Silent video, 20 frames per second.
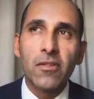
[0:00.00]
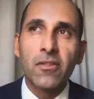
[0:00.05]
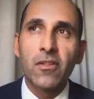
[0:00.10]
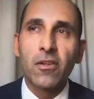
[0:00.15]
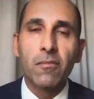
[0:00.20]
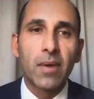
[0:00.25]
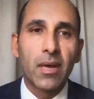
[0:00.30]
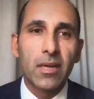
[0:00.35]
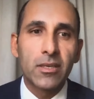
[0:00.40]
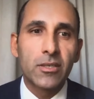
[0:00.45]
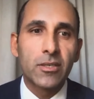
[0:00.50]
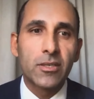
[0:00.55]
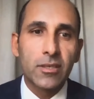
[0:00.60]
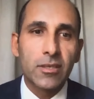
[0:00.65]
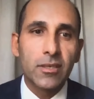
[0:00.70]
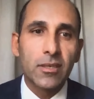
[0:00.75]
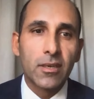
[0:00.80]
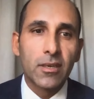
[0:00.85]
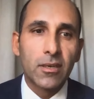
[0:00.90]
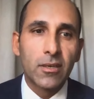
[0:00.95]
much
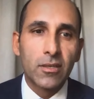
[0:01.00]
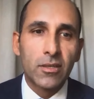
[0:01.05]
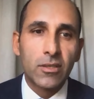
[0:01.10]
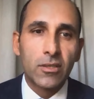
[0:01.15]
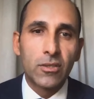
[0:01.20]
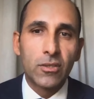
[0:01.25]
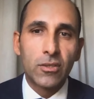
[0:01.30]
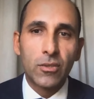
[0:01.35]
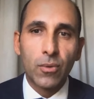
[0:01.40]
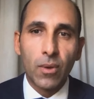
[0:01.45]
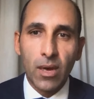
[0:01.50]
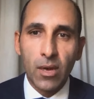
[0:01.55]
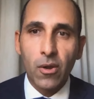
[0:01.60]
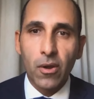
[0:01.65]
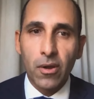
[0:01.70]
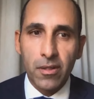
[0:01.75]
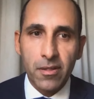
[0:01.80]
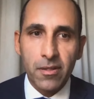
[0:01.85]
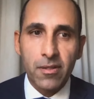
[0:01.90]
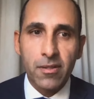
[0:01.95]
to our
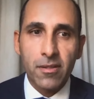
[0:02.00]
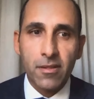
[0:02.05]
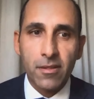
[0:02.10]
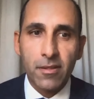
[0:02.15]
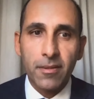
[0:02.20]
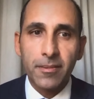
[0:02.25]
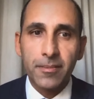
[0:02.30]
costs.